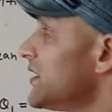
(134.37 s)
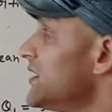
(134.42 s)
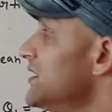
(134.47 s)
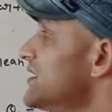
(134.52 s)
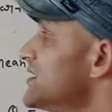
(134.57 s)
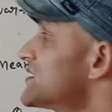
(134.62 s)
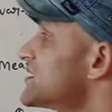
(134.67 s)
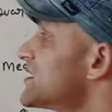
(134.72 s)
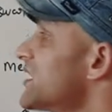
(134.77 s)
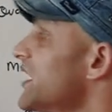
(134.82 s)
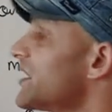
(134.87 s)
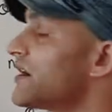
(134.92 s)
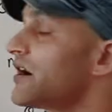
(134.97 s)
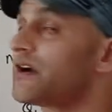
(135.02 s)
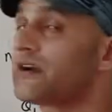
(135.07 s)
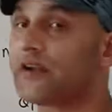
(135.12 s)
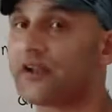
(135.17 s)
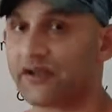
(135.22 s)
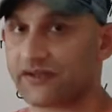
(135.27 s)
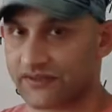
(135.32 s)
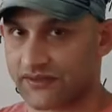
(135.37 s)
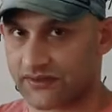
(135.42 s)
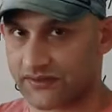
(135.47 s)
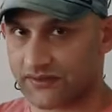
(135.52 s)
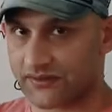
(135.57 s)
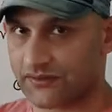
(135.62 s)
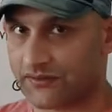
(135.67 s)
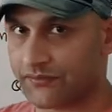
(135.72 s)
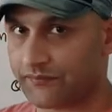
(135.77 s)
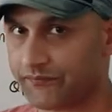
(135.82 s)

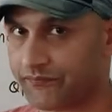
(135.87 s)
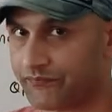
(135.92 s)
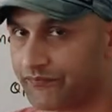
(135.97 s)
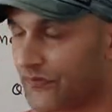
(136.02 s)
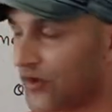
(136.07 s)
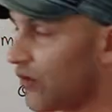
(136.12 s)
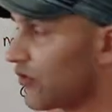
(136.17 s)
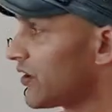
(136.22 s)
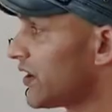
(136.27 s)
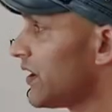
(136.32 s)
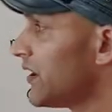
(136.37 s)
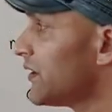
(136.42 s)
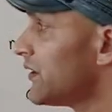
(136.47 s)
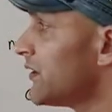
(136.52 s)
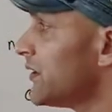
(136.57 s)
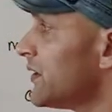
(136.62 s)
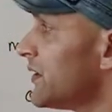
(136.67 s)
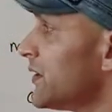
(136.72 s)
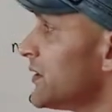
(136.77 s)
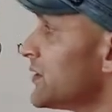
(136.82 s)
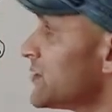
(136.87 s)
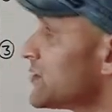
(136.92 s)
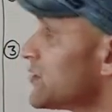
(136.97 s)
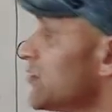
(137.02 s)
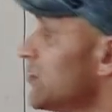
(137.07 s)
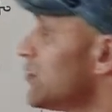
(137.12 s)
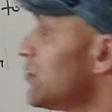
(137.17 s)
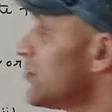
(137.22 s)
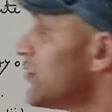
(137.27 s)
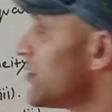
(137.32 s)
scatteredness. Okay,
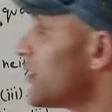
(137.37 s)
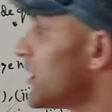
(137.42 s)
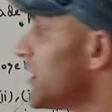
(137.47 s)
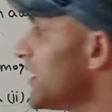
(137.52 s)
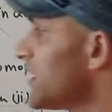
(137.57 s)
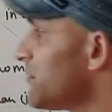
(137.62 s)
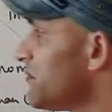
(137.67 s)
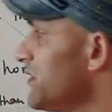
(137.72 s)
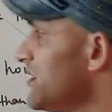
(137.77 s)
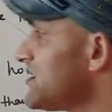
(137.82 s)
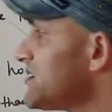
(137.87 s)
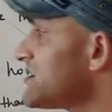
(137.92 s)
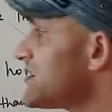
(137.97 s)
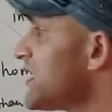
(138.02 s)
so it means